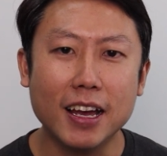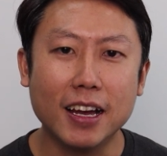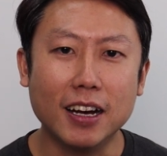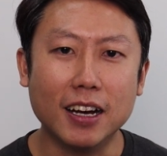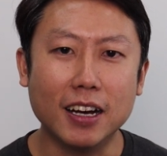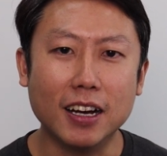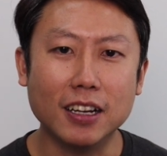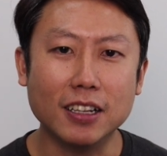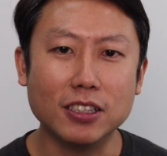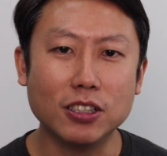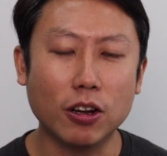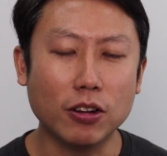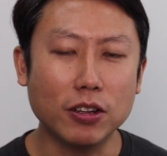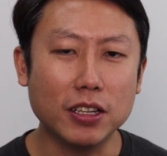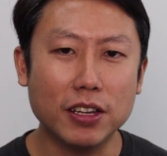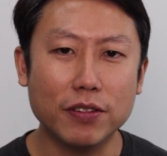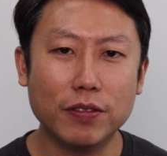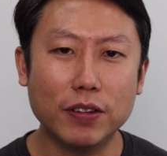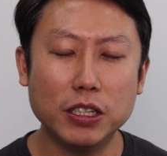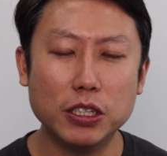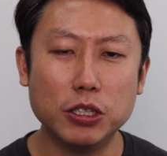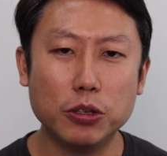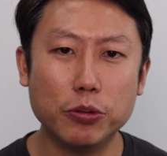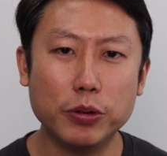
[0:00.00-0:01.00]
not
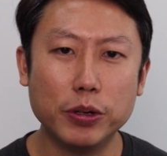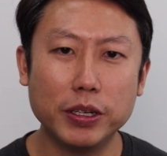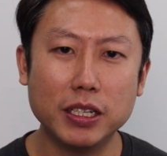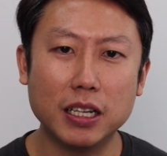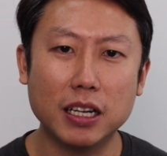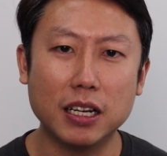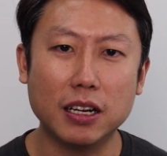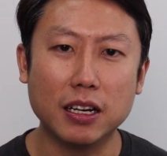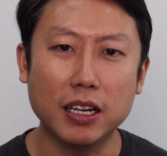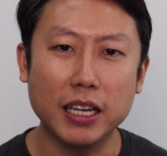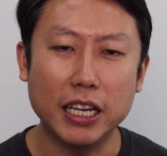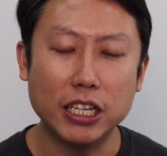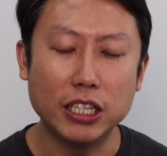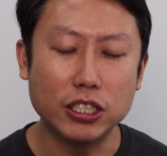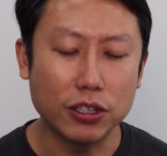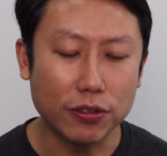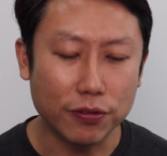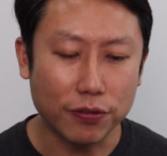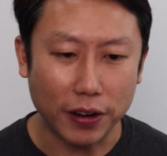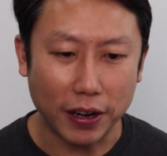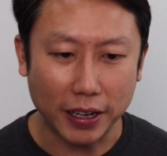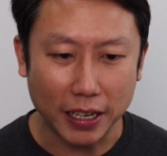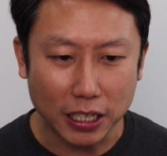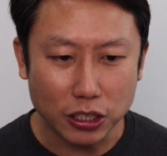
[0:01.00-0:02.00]
even during the
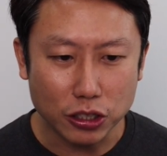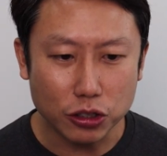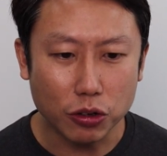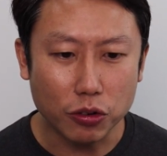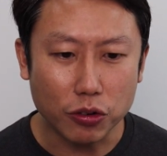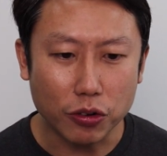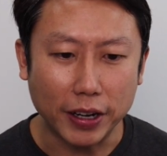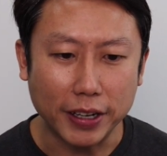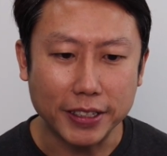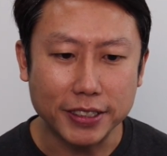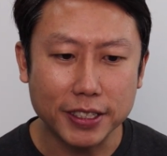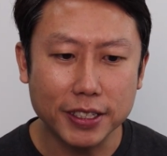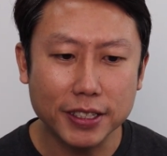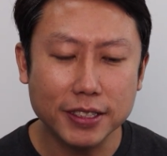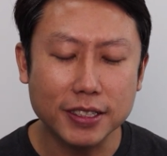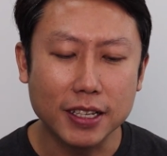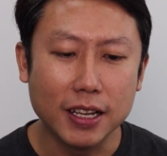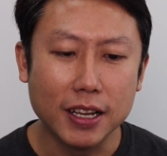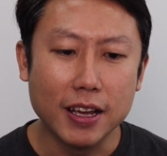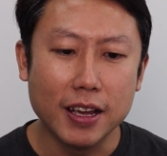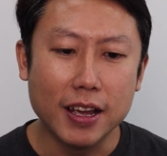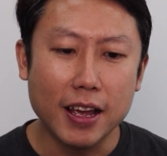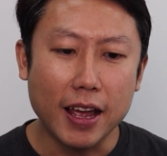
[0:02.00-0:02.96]
Asian financial crisis.